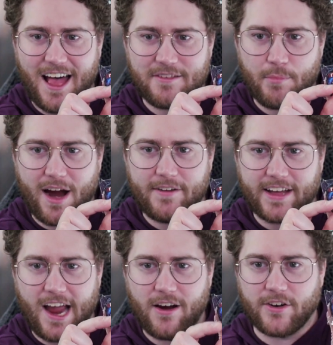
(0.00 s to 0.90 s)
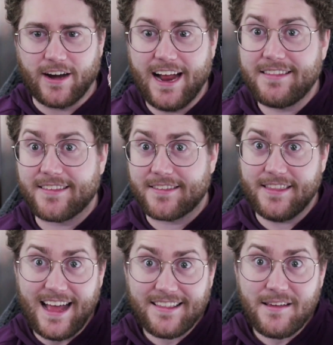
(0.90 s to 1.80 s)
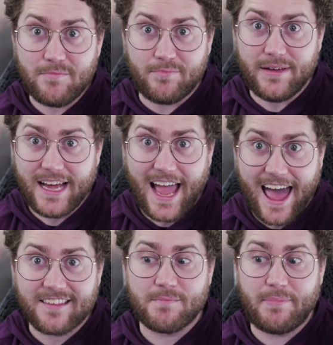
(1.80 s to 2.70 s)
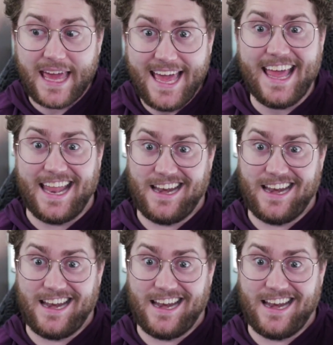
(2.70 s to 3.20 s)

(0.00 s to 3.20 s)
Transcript: sprite of a character. That's a big-ass pin.